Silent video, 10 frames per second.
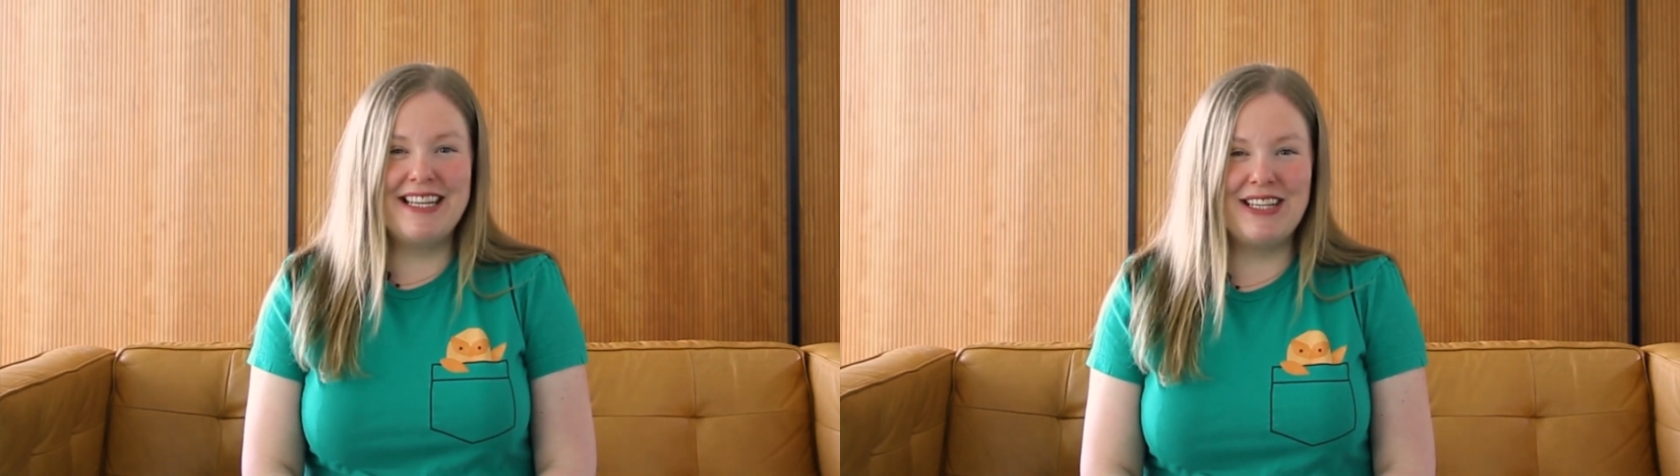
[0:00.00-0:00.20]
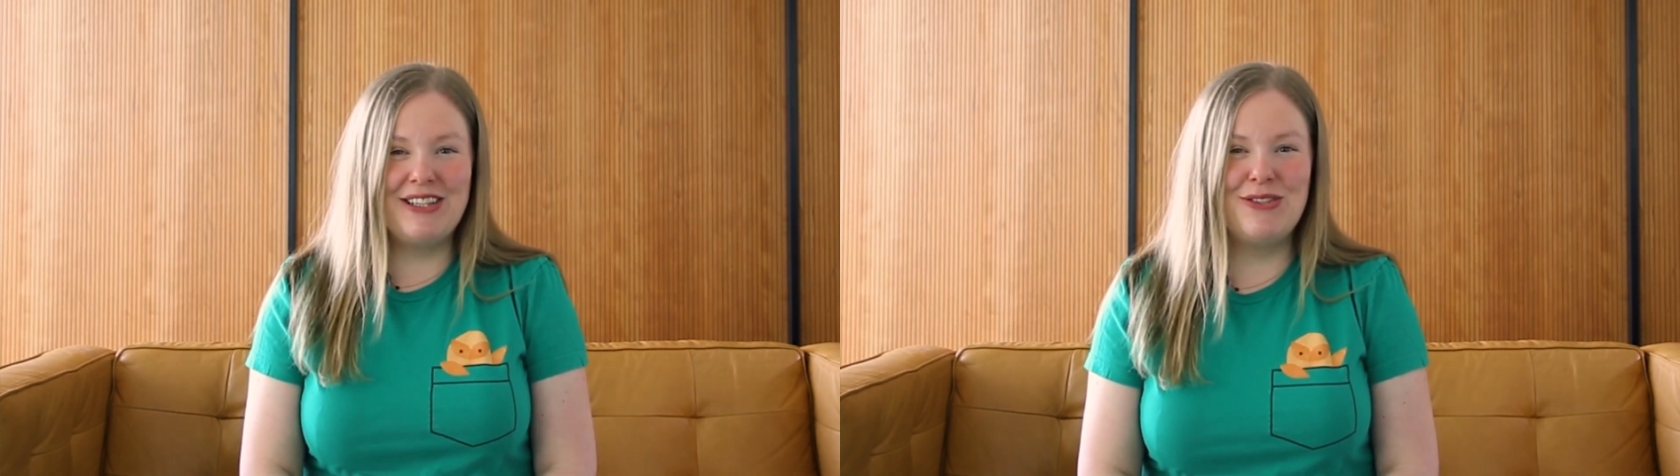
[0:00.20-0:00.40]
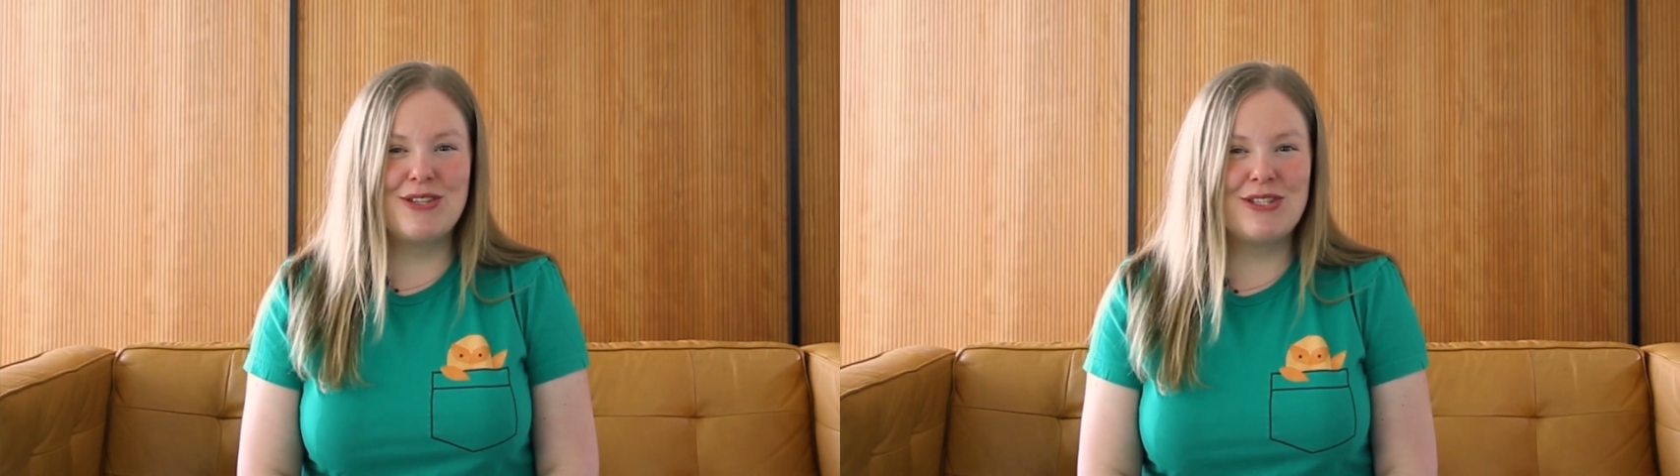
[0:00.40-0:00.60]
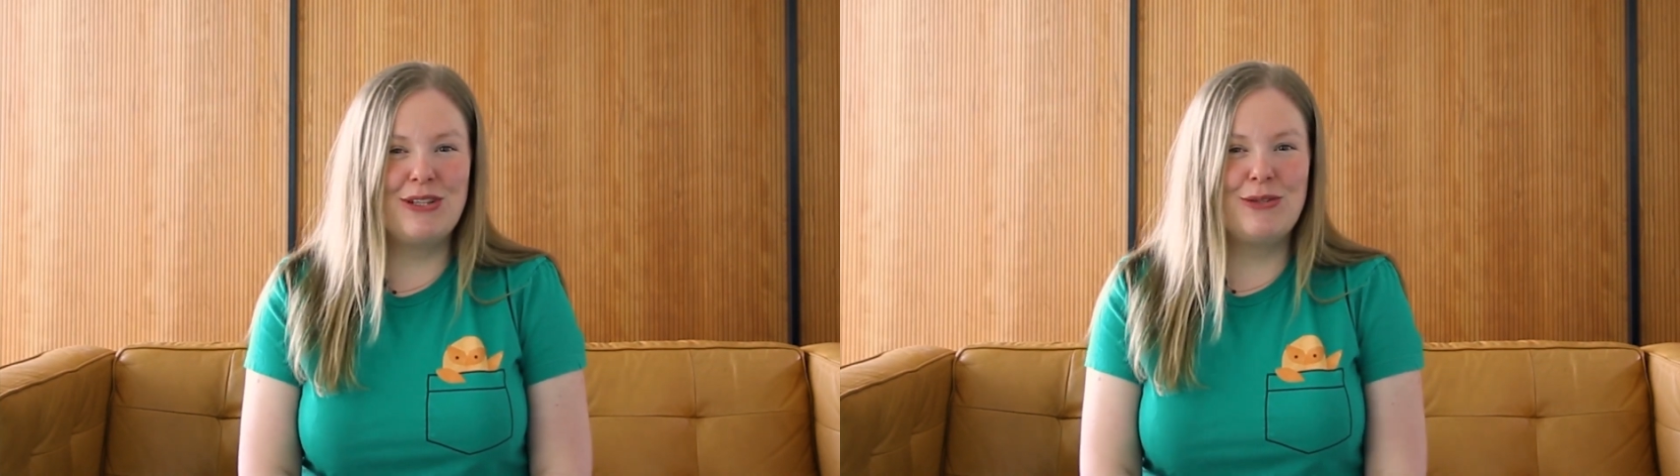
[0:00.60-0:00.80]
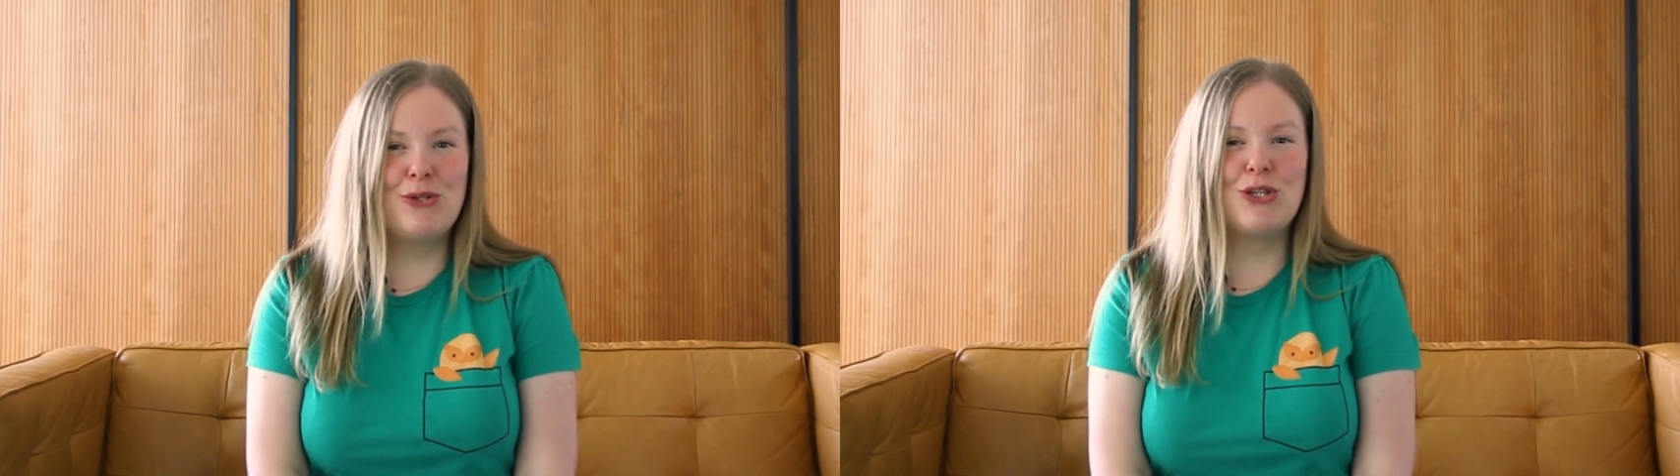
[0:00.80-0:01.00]
it includes a
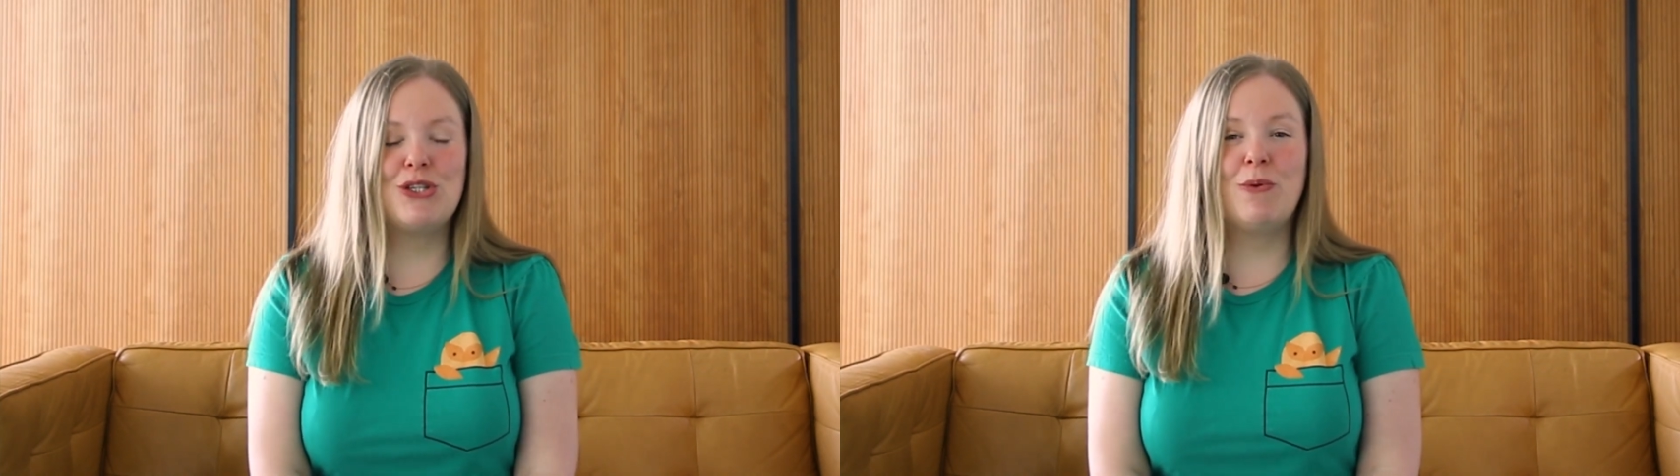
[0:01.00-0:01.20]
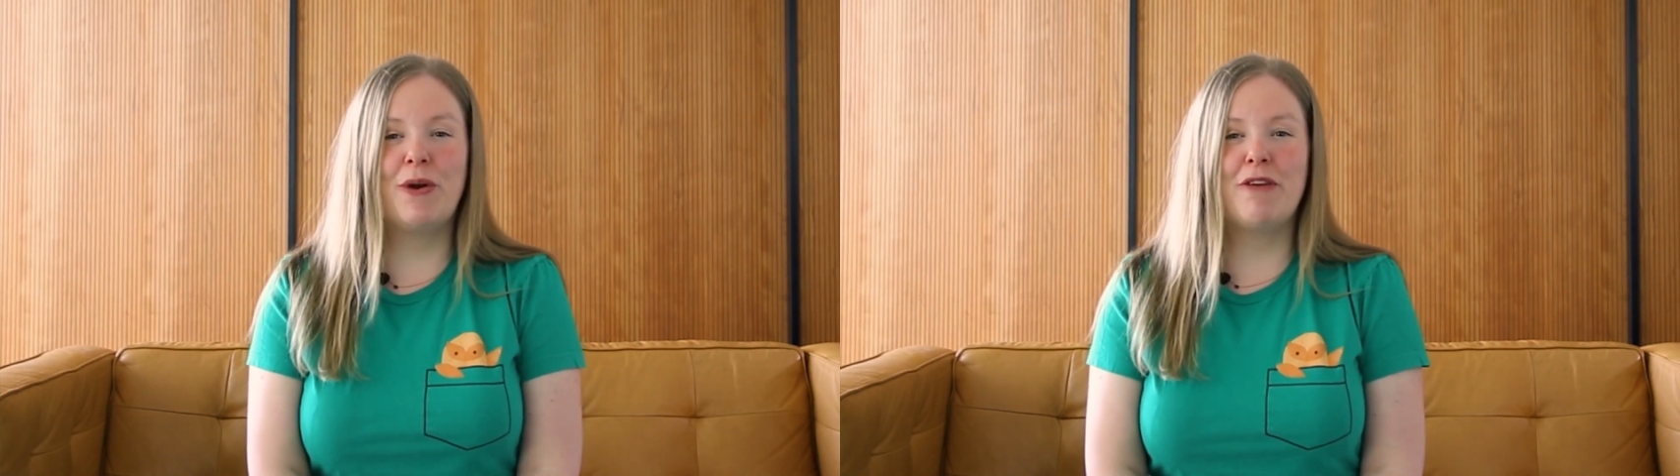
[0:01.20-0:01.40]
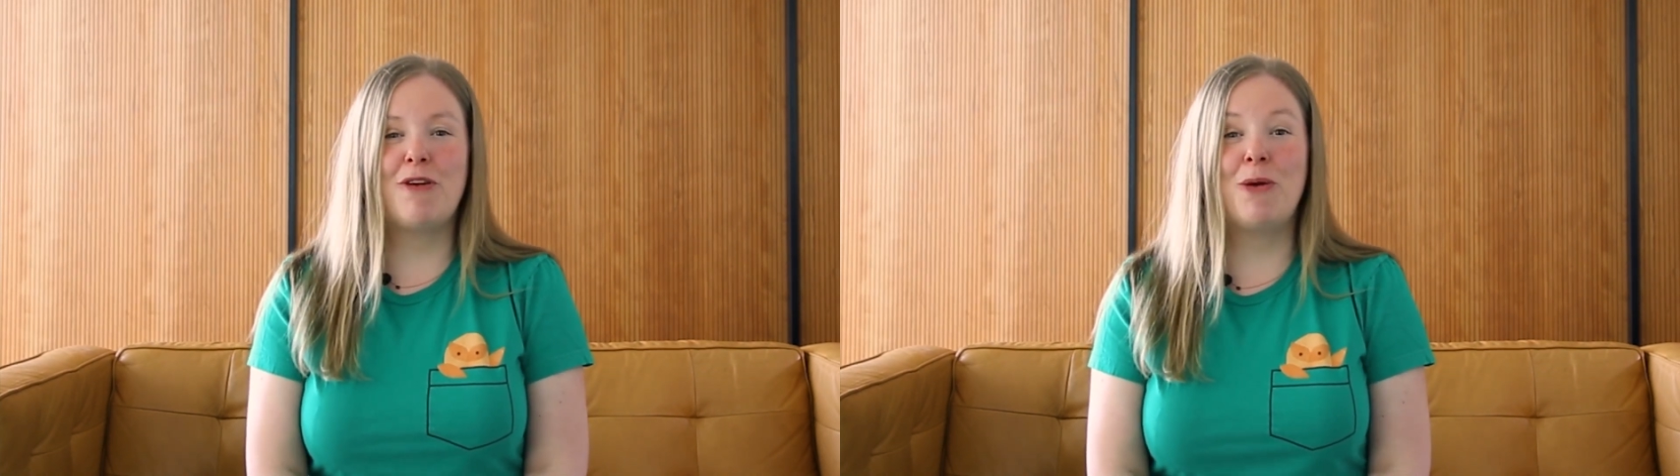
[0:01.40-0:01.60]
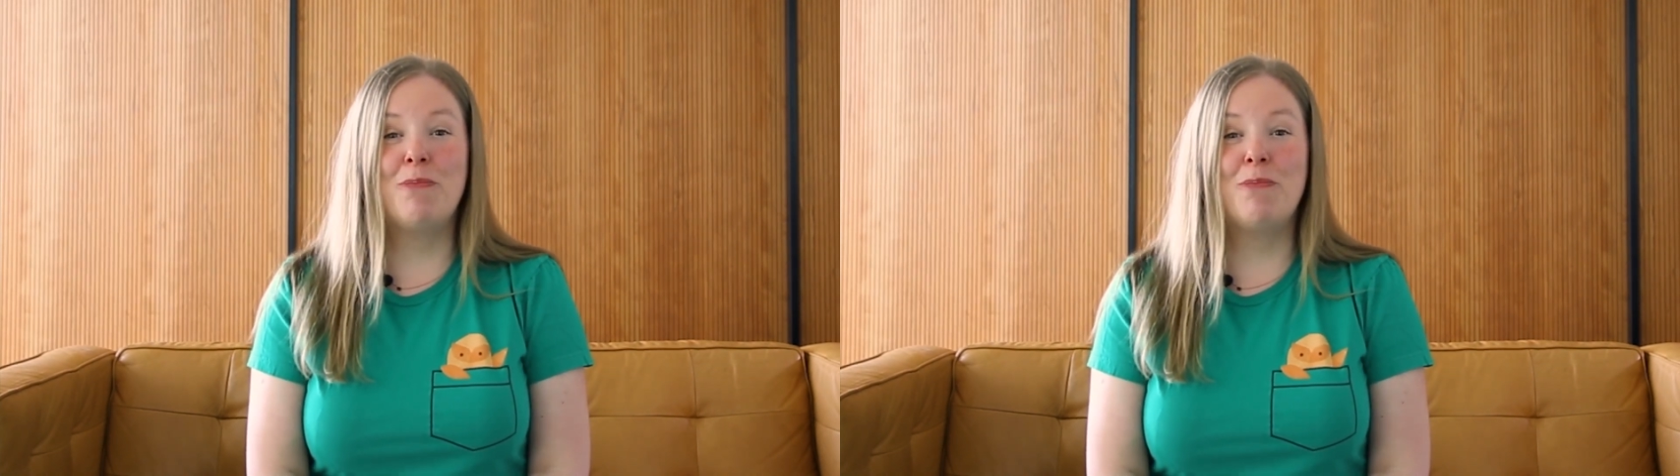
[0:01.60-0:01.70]
solution to one of our